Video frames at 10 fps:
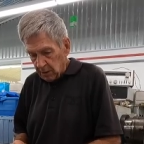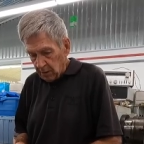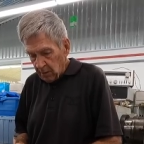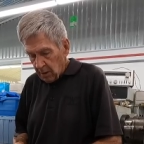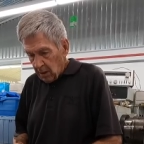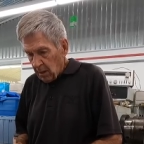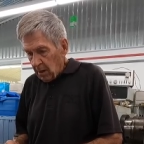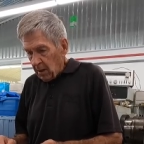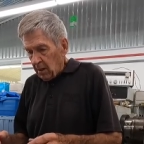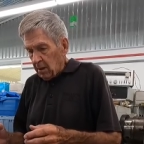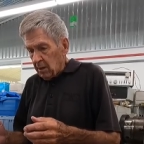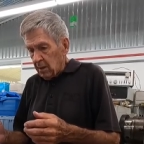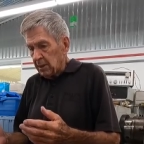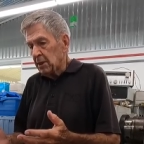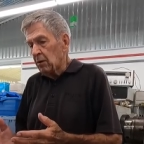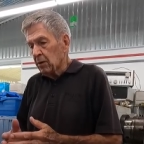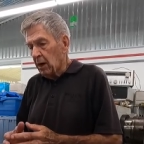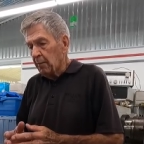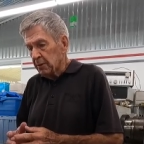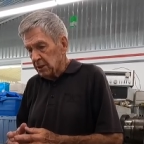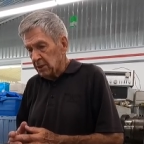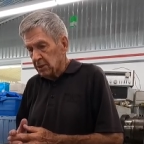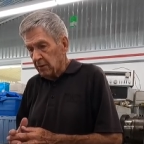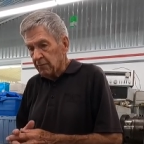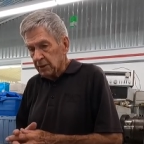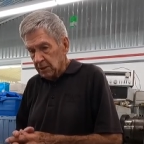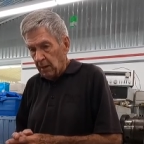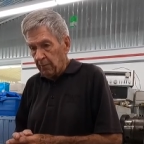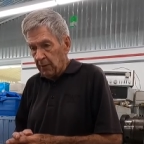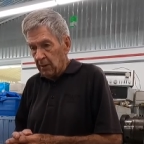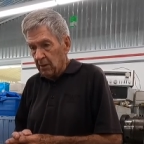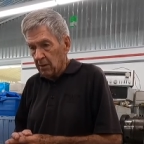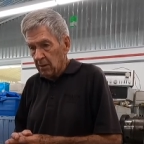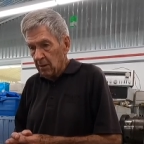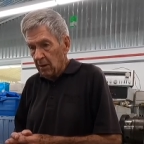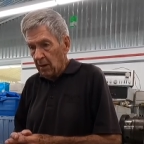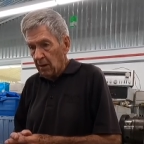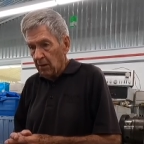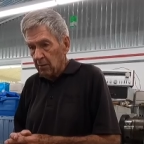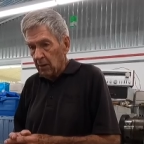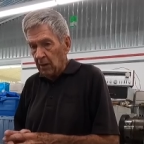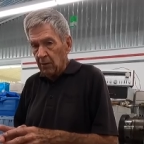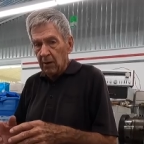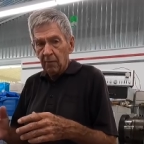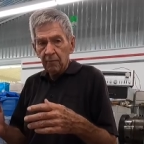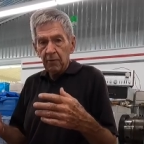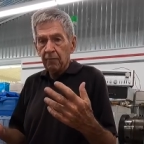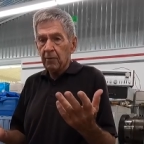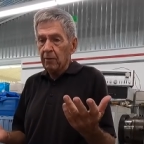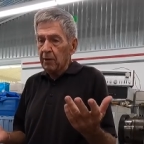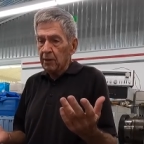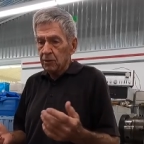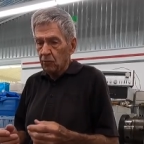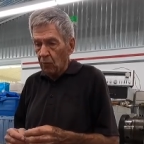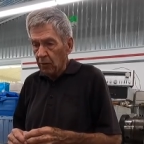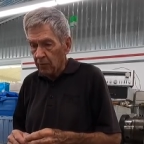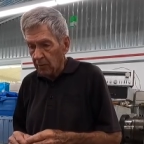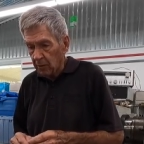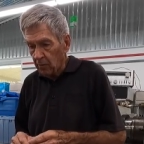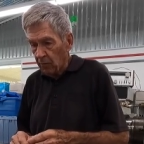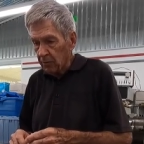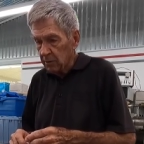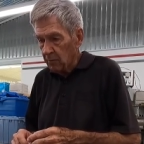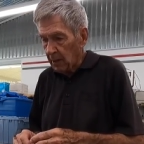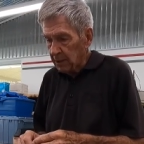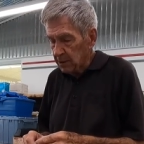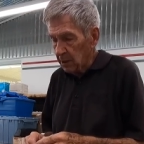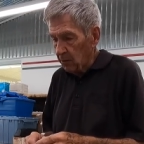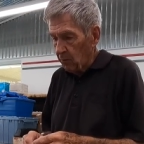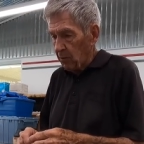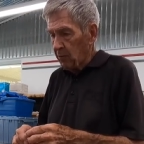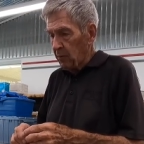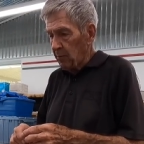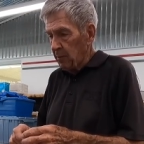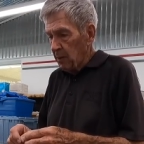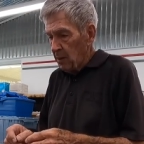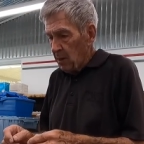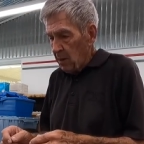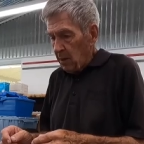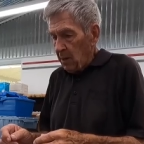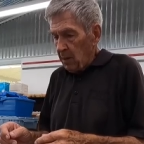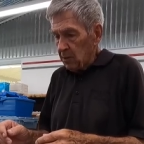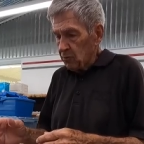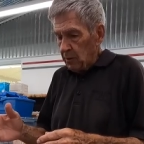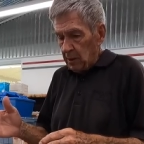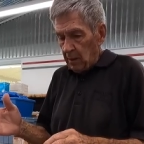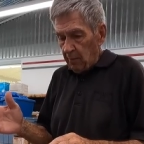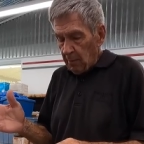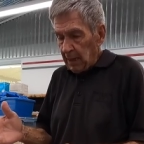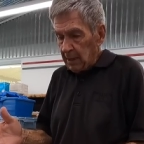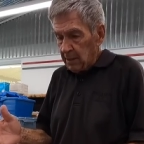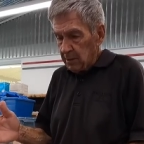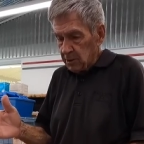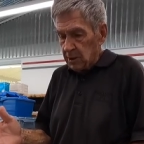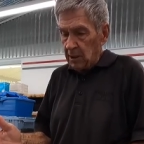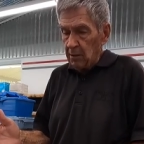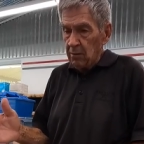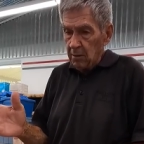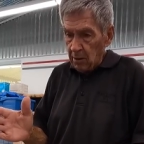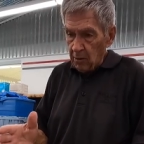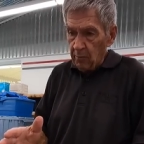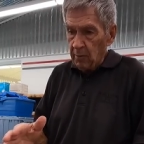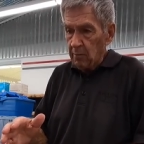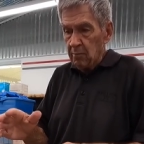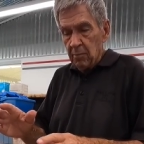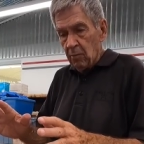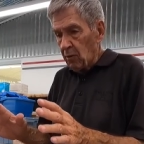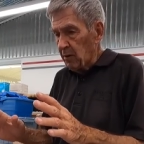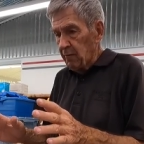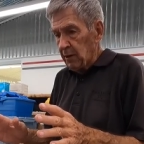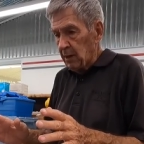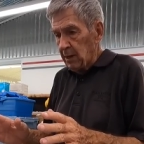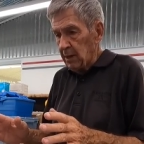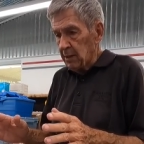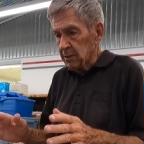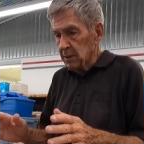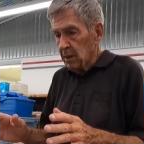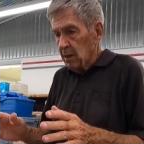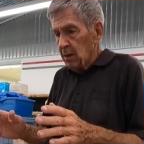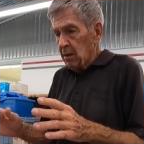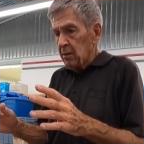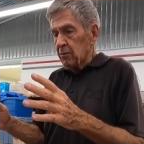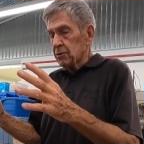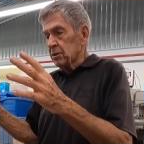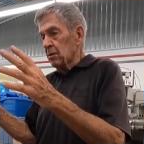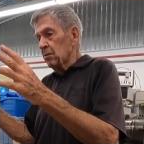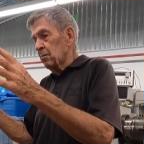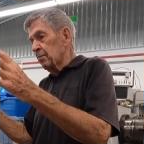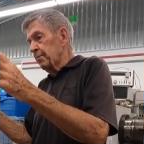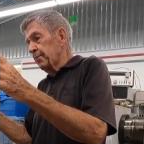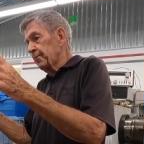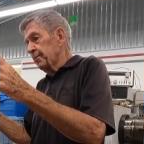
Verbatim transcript: here, that's all a composition of something. Yeah, you know, you have different ingredients you work with, of course. When I say you work with them, is when they make steel, aluminum, whatever that it is. There's certain